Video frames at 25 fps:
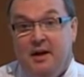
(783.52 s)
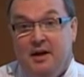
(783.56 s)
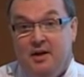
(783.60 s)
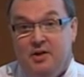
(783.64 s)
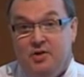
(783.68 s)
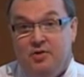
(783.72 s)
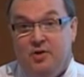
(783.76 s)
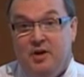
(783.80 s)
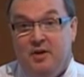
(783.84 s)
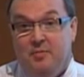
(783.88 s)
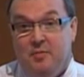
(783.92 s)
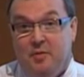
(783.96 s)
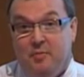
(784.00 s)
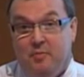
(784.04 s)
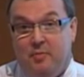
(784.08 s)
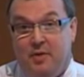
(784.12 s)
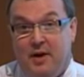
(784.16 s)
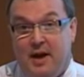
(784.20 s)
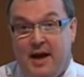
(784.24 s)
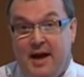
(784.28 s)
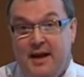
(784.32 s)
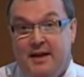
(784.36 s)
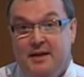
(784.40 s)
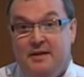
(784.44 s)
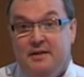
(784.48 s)
a treatment
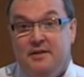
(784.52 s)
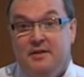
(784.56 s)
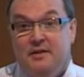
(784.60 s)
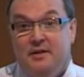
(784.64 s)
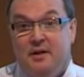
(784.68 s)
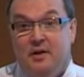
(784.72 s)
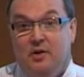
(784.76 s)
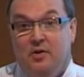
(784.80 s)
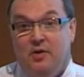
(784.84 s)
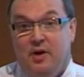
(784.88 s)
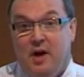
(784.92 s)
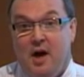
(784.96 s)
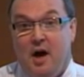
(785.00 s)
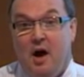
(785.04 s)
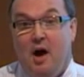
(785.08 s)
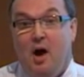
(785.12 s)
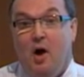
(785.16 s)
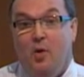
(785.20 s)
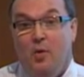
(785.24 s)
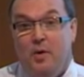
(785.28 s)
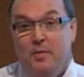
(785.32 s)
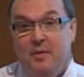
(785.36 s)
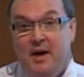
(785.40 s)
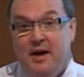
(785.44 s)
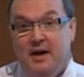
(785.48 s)
plan to look at,
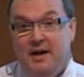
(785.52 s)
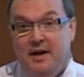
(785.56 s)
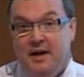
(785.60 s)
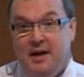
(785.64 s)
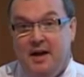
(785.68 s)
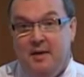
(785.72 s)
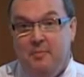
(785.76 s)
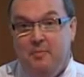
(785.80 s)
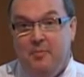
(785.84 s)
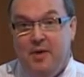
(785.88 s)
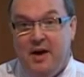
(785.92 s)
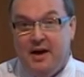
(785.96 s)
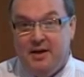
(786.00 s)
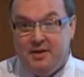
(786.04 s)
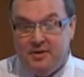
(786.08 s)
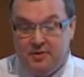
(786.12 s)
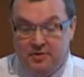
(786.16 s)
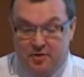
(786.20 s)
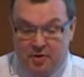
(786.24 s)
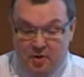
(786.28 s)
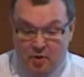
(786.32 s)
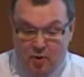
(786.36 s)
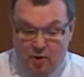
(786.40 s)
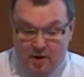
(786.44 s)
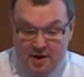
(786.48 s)
are we making an impact
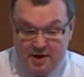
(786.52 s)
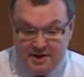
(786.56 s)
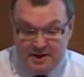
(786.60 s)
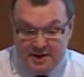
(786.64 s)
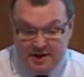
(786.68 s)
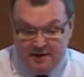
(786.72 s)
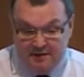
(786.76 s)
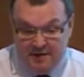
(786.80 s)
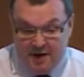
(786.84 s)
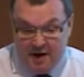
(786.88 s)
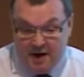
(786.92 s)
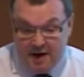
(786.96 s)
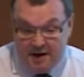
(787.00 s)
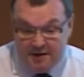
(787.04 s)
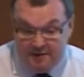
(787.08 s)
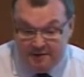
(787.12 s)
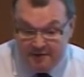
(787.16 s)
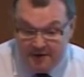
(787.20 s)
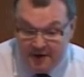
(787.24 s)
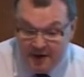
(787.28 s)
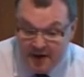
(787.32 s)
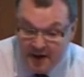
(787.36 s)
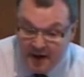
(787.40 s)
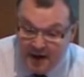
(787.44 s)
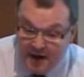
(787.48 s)
on the quality of
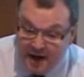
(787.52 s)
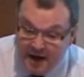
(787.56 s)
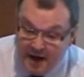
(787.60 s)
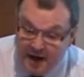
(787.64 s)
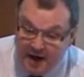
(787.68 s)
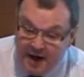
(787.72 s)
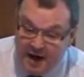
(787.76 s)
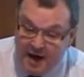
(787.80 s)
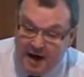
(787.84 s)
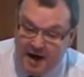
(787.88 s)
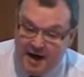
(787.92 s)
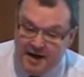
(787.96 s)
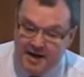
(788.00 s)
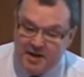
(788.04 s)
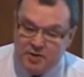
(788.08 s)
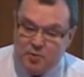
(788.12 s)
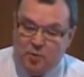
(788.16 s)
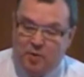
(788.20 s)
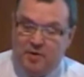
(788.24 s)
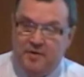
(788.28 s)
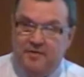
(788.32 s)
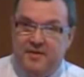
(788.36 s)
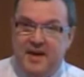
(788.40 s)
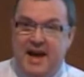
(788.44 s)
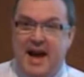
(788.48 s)
life? And it's
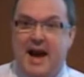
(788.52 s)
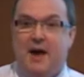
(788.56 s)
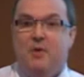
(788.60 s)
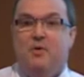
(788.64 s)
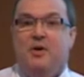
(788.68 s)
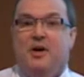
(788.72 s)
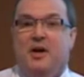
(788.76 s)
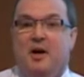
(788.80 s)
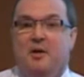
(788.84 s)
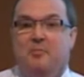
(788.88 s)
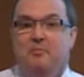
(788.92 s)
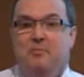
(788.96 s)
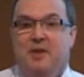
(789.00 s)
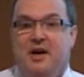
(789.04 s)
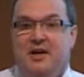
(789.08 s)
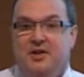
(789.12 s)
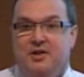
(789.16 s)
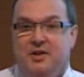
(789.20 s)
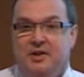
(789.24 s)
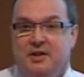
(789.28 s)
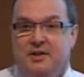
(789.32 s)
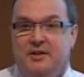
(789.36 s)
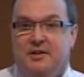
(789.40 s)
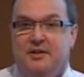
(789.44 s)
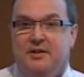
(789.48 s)
one of the outcome
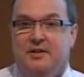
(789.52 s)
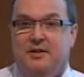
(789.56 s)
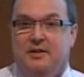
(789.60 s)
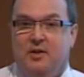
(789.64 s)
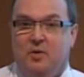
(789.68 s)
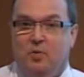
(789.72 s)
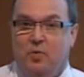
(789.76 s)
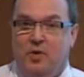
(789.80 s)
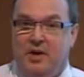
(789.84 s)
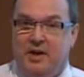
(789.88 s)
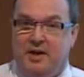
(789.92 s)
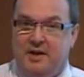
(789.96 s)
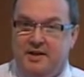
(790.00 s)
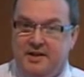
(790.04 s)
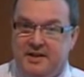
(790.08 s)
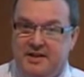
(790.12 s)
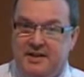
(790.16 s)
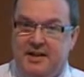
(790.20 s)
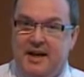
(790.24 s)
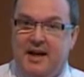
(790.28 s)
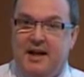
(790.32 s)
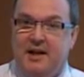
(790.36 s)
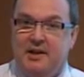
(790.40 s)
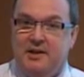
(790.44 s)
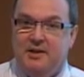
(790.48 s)
measures that we can
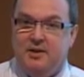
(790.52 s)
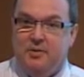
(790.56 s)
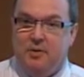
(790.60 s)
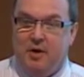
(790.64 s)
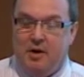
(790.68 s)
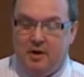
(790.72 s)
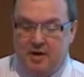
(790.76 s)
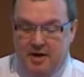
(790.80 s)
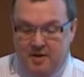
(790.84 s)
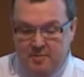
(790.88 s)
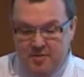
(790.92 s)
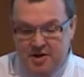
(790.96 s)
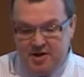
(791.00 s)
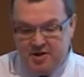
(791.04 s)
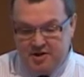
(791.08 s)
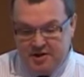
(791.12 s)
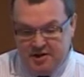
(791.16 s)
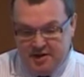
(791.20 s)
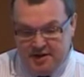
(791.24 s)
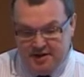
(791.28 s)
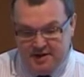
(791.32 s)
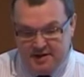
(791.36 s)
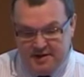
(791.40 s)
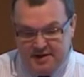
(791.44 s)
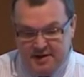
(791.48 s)
sell to our
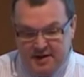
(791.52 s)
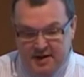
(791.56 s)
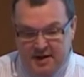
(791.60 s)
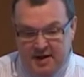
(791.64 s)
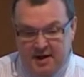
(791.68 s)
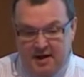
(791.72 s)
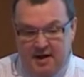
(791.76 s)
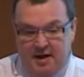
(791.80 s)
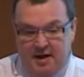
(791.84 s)
commissioners